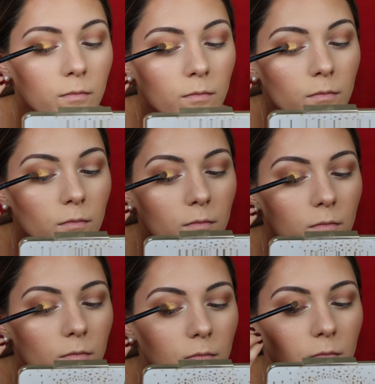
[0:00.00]

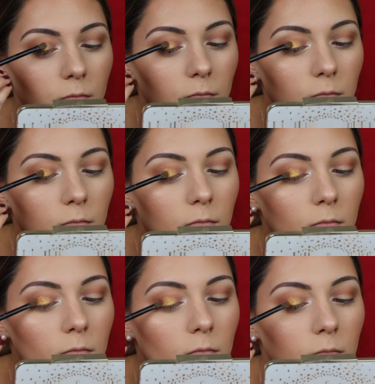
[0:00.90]

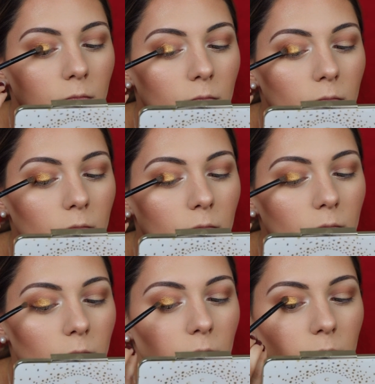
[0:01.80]

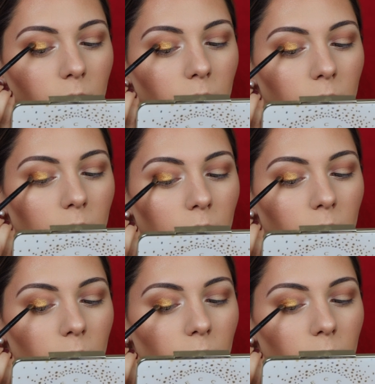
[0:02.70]

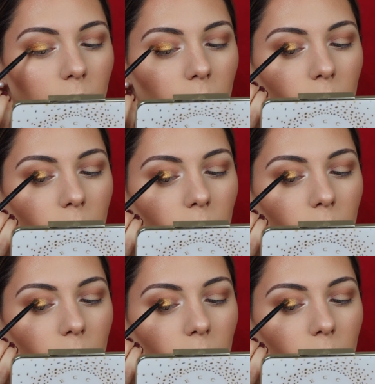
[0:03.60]
(no one is talking)